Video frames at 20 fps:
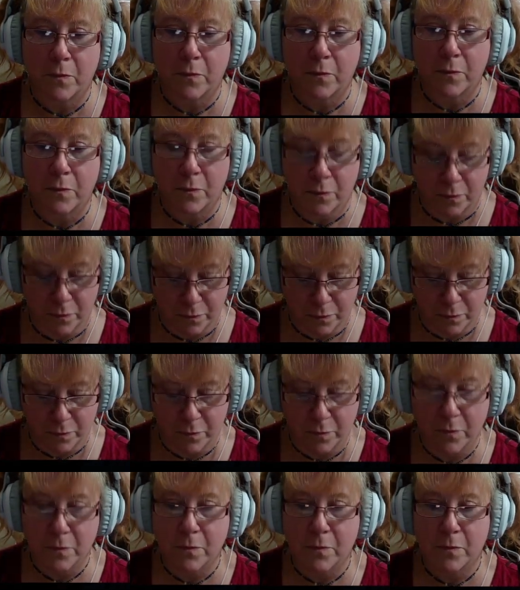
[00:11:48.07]

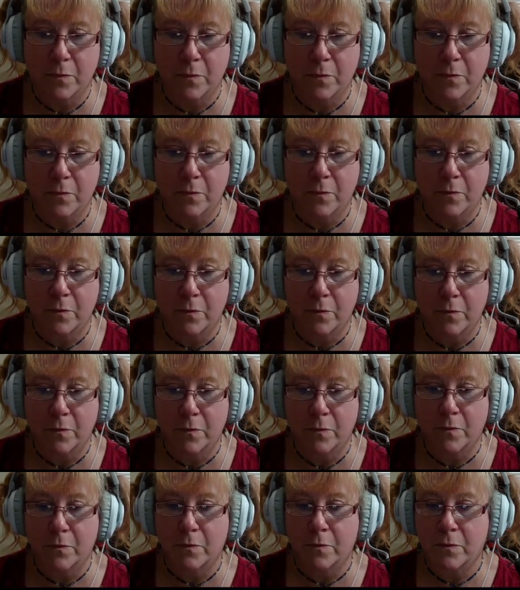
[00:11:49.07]

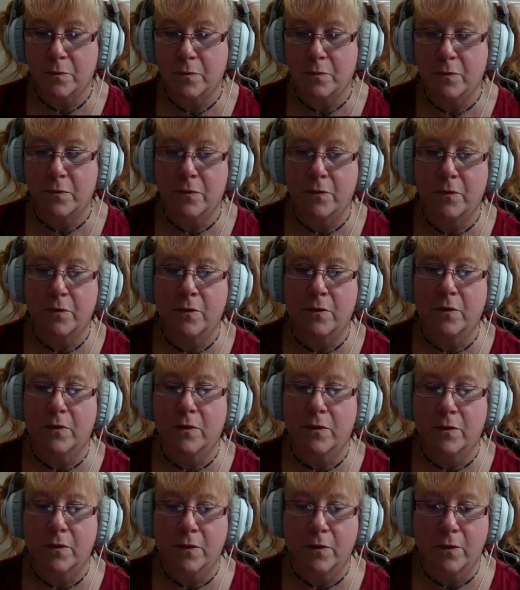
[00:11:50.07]

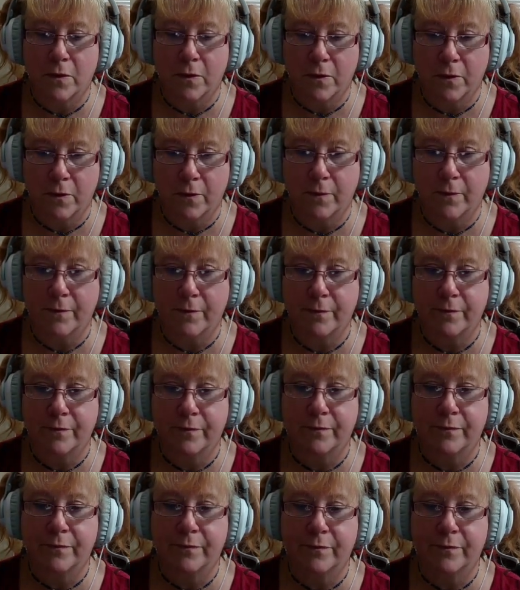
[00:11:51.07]
Nobody speaks.